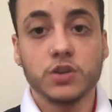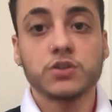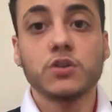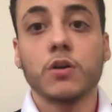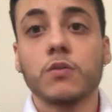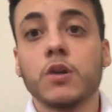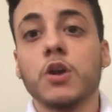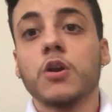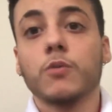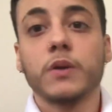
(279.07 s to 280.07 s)
So
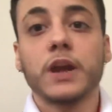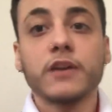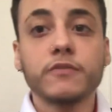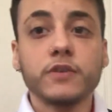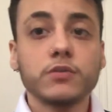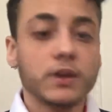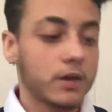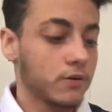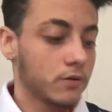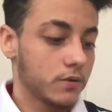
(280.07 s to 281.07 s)
when I filled
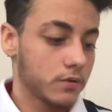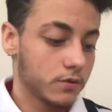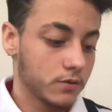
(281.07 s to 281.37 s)
out